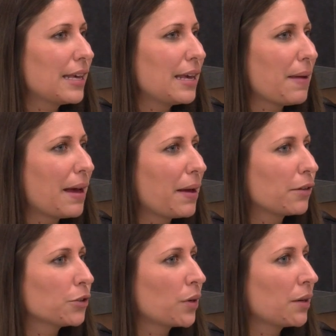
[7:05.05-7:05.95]
he met
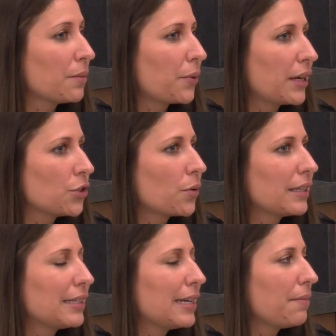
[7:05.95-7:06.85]
Michael Jordan, the brand
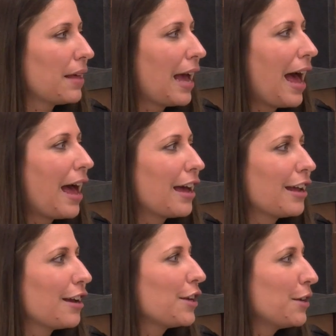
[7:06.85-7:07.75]
Jordan team, they
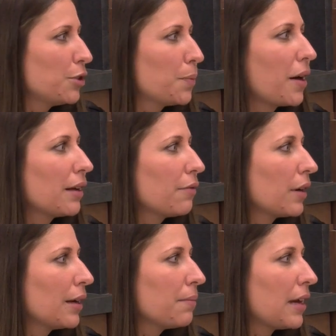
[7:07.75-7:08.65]
had a huge party
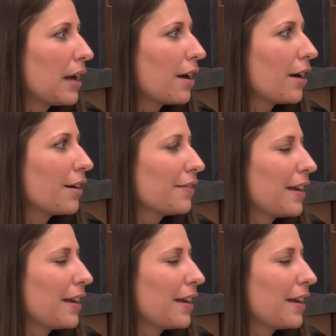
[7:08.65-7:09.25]
for him there.